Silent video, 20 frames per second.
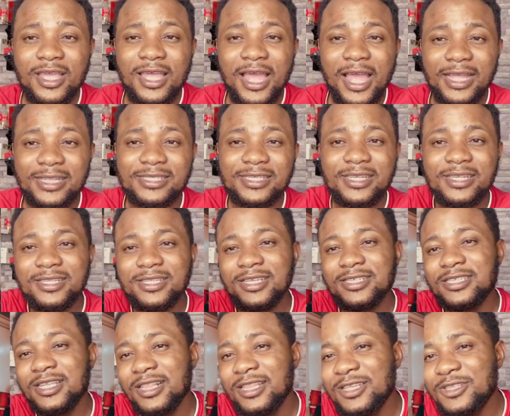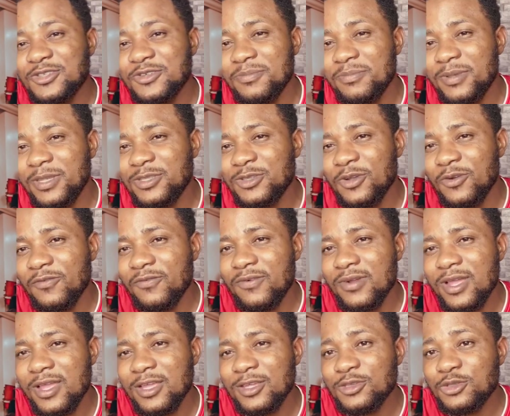I think there's a little bit of
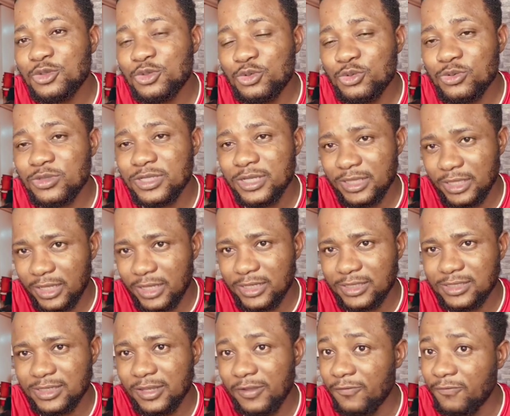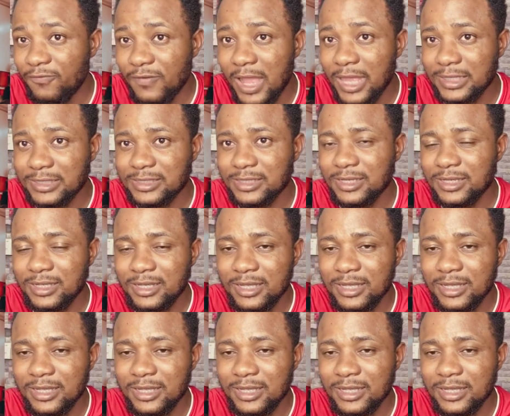truth in it. In fact,